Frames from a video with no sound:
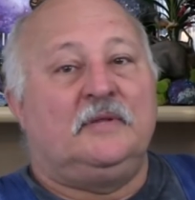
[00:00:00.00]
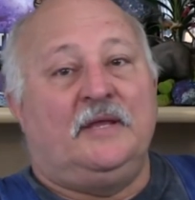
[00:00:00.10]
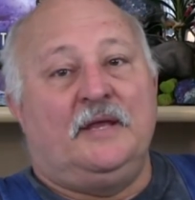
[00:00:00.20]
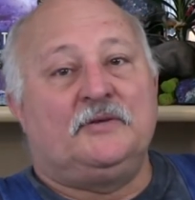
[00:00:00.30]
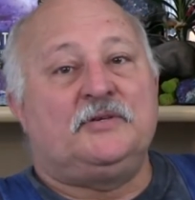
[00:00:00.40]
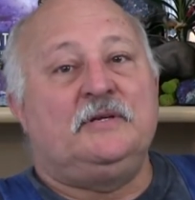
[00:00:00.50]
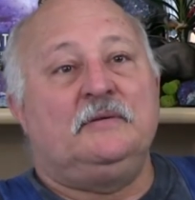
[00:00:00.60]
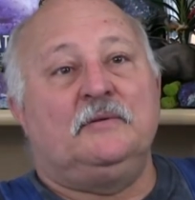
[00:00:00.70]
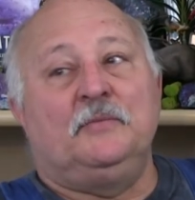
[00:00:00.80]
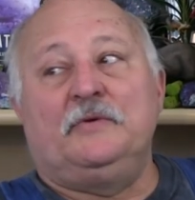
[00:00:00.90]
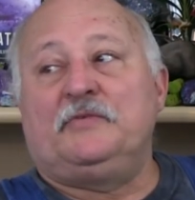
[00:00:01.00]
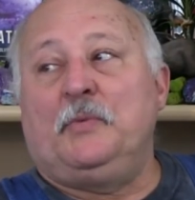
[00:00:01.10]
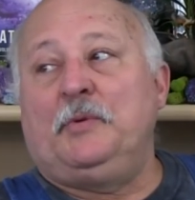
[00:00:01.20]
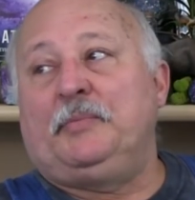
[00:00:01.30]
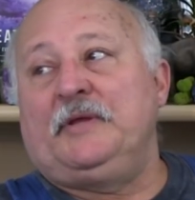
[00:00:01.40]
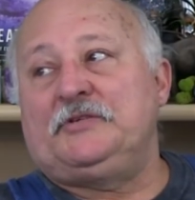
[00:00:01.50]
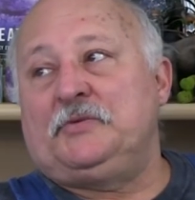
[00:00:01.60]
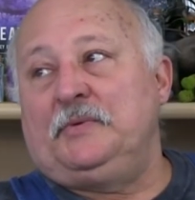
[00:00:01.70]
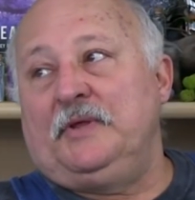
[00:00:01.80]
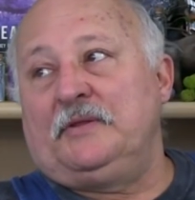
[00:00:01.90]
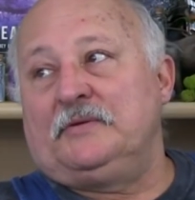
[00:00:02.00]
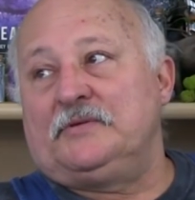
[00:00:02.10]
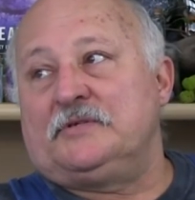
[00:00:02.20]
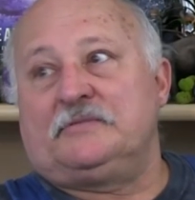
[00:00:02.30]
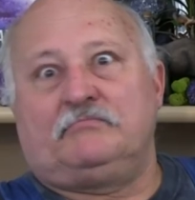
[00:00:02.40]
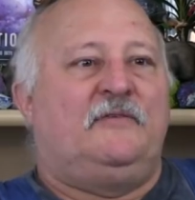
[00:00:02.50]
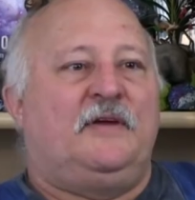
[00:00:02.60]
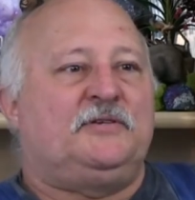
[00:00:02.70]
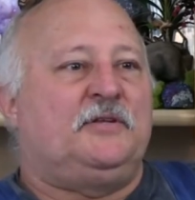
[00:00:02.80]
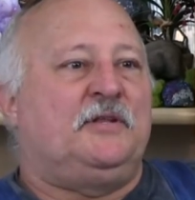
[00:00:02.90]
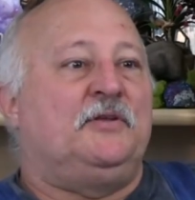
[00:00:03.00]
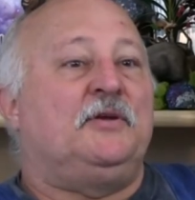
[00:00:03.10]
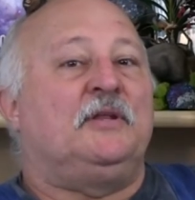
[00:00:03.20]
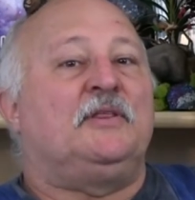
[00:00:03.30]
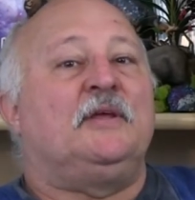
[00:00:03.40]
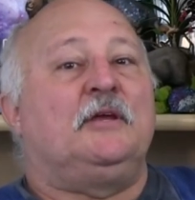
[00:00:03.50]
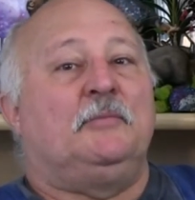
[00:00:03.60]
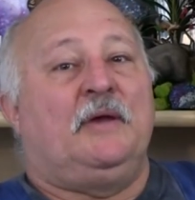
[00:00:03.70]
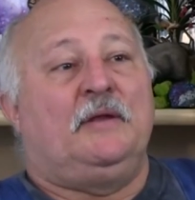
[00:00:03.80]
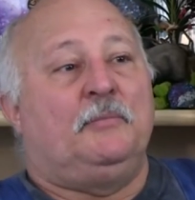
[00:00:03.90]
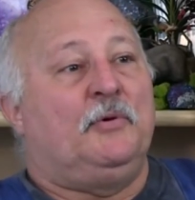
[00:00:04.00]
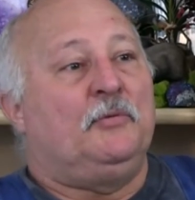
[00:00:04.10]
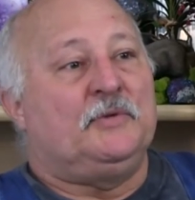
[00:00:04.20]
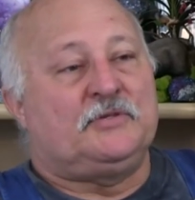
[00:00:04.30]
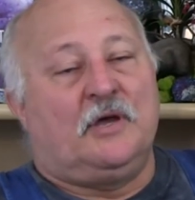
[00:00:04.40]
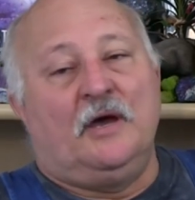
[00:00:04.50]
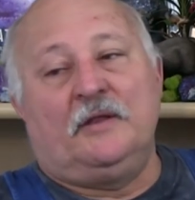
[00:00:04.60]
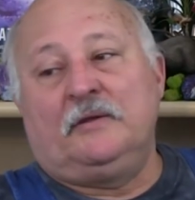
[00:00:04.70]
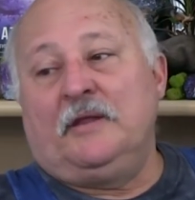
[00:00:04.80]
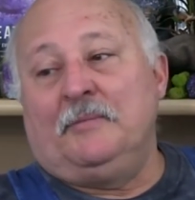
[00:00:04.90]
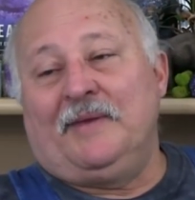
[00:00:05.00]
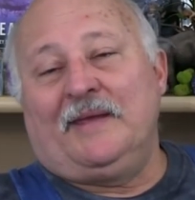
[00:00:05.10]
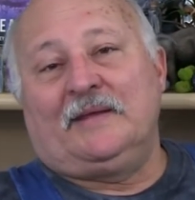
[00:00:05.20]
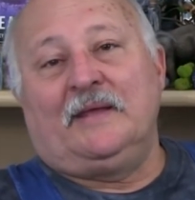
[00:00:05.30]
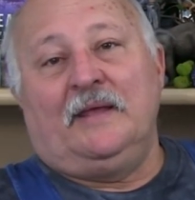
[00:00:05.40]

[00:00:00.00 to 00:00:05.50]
the energy, it moves from one place to another just faster than you could think about it. Boom, it's gone and back